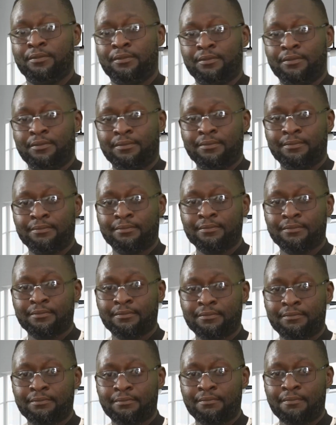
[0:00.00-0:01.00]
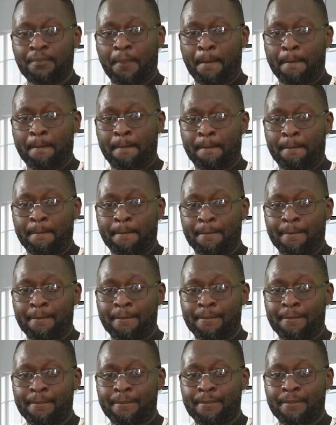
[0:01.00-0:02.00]

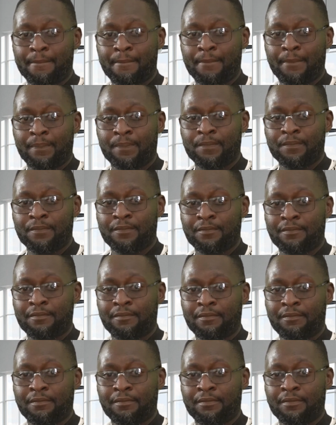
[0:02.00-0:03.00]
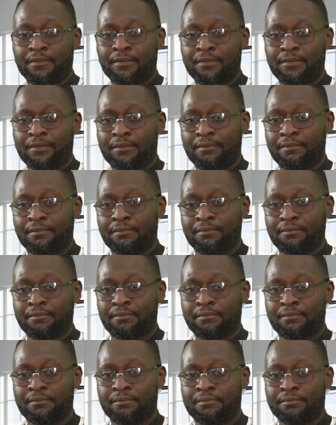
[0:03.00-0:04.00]

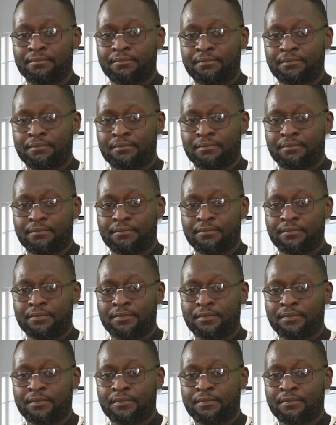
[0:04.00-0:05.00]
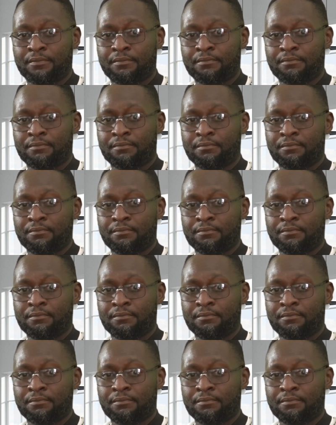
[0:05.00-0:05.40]
No words are spoken by the person on screen.